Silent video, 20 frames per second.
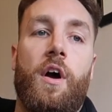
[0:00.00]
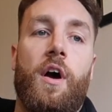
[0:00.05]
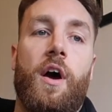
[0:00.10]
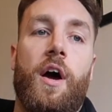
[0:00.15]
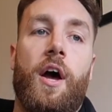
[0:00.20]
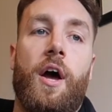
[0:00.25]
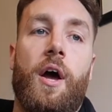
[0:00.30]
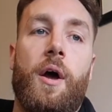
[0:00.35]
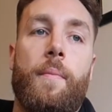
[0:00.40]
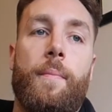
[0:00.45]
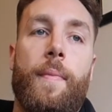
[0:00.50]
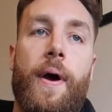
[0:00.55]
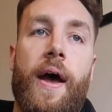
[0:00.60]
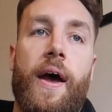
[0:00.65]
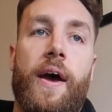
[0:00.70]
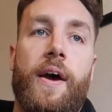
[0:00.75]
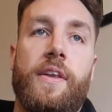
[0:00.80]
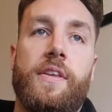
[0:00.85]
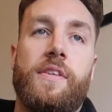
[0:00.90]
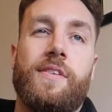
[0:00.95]

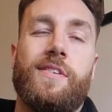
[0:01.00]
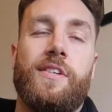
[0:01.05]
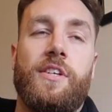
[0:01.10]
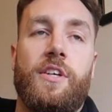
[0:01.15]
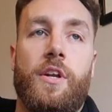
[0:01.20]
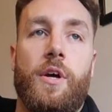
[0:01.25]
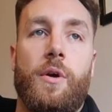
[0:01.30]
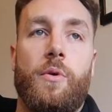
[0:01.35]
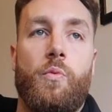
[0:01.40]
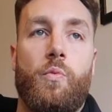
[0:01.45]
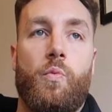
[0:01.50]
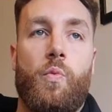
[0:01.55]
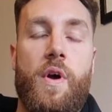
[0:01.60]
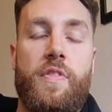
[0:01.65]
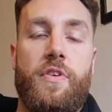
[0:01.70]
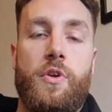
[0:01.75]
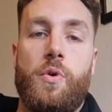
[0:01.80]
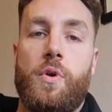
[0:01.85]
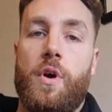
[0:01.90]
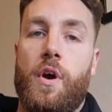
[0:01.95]
And
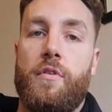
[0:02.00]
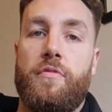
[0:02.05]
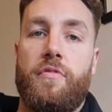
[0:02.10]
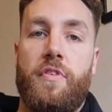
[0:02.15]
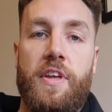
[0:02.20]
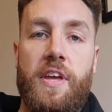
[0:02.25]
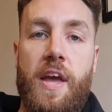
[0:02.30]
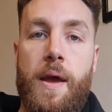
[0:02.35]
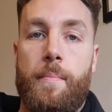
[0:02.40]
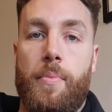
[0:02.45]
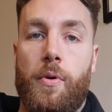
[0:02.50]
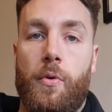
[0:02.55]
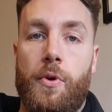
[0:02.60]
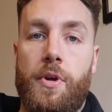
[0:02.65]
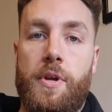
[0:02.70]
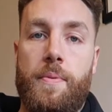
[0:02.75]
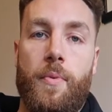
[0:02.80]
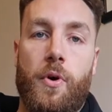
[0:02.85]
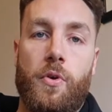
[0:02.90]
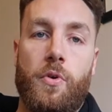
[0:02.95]
whether you go for the
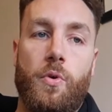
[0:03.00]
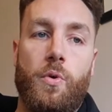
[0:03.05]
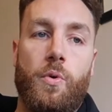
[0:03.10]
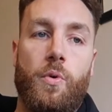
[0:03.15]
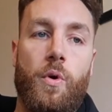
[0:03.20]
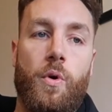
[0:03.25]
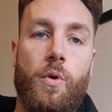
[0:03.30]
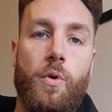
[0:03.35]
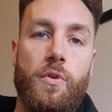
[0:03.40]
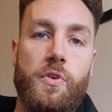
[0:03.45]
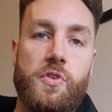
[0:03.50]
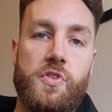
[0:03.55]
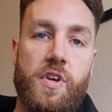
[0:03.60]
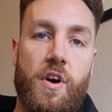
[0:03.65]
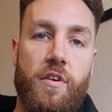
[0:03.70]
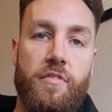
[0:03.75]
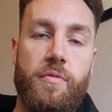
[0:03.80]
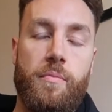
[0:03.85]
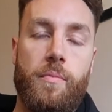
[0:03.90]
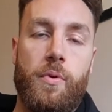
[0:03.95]
employee model or the
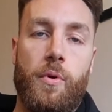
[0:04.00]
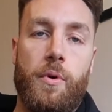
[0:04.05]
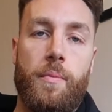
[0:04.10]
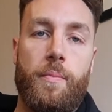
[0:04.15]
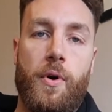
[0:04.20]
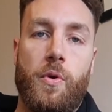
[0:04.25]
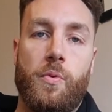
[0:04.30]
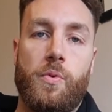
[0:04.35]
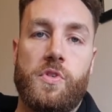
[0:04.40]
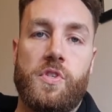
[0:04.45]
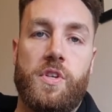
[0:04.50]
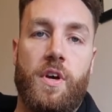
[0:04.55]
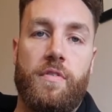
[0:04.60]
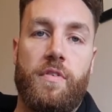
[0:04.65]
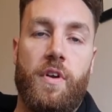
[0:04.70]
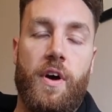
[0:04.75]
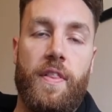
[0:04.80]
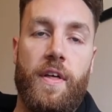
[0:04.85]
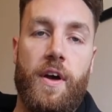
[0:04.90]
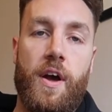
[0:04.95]
self-employed model and stuff
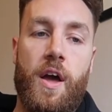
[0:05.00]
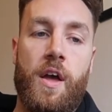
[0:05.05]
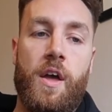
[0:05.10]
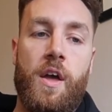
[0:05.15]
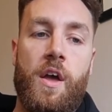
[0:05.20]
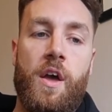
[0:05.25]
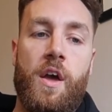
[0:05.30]
like that,